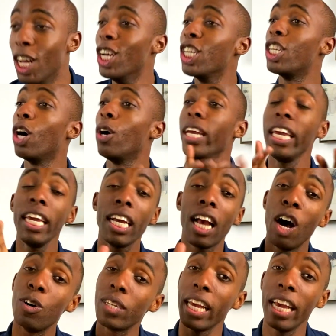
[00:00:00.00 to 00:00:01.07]
So he
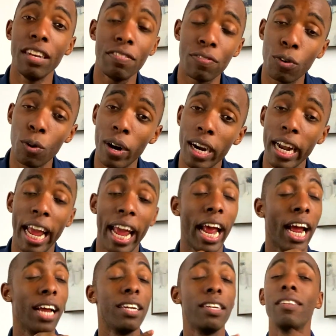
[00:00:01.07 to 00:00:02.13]
goes in for it,
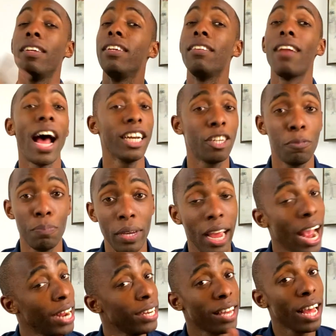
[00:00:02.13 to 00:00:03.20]
and not to be
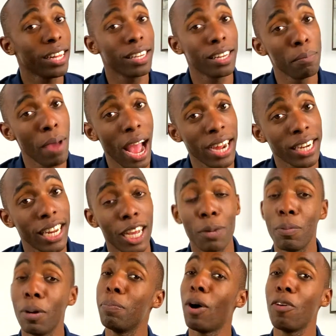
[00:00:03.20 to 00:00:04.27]
anticlimactic,
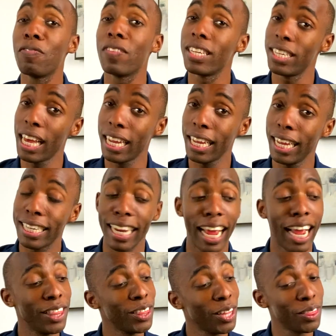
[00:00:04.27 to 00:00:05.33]
but both the second
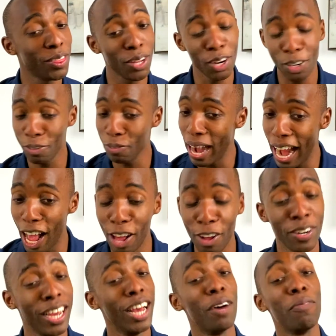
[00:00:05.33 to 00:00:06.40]
and the third round,